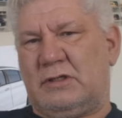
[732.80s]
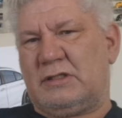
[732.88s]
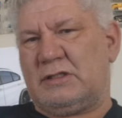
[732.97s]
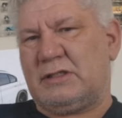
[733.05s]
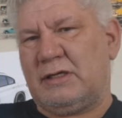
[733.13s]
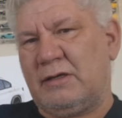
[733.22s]

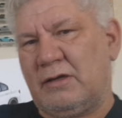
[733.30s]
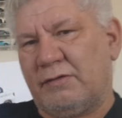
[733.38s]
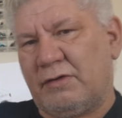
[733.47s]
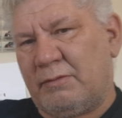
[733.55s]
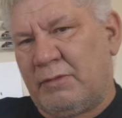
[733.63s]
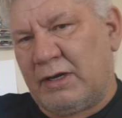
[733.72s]
can see I've
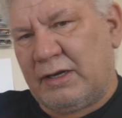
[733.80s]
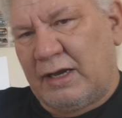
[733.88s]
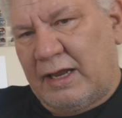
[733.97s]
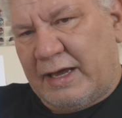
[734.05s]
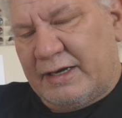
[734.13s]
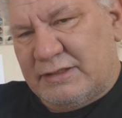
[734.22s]
got my
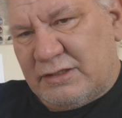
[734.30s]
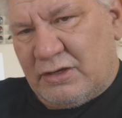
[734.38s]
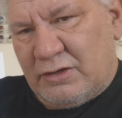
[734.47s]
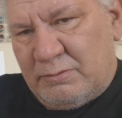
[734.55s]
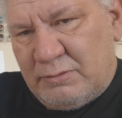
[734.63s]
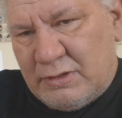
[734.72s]
little artist
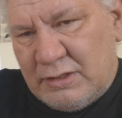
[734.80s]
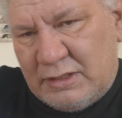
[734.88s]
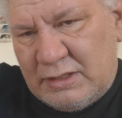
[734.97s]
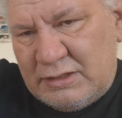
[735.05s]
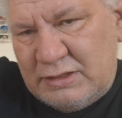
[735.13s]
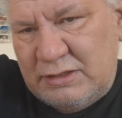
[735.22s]
home.
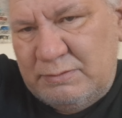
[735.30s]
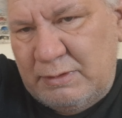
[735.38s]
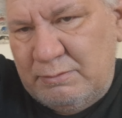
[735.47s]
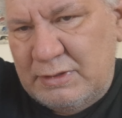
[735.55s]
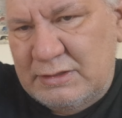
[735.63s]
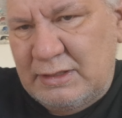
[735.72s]
She's
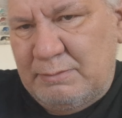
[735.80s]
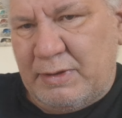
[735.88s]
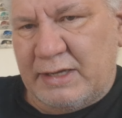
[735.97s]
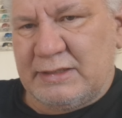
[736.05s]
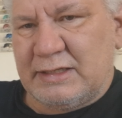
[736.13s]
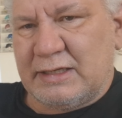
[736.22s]
been busy
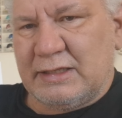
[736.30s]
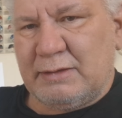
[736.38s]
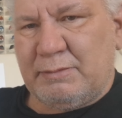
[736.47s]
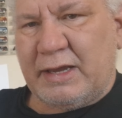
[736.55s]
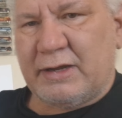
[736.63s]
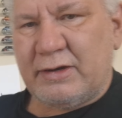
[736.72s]
painting in the
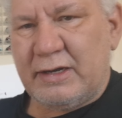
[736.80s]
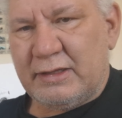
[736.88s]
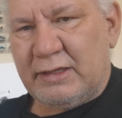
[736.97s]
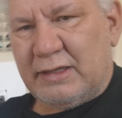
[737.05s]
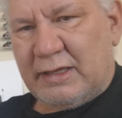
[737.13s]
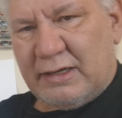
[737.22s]
background
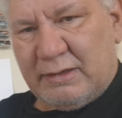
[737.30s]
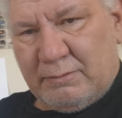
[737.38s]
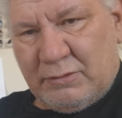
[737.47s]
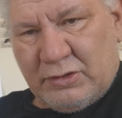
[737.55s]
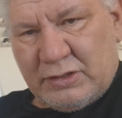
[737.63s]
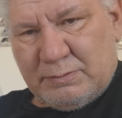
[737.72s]
there, that
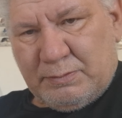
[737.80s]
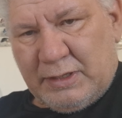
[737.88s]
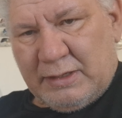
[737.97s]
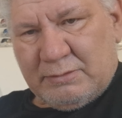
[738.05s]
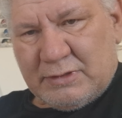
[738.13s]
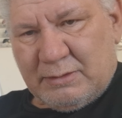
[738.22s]
nice
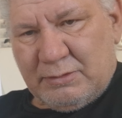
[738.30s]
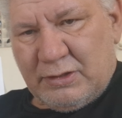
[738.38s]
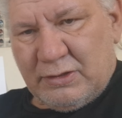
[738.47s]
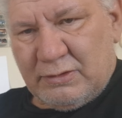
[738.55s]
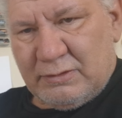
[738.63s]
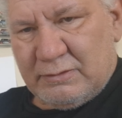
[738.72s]

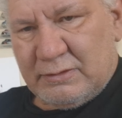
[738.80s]
BMW.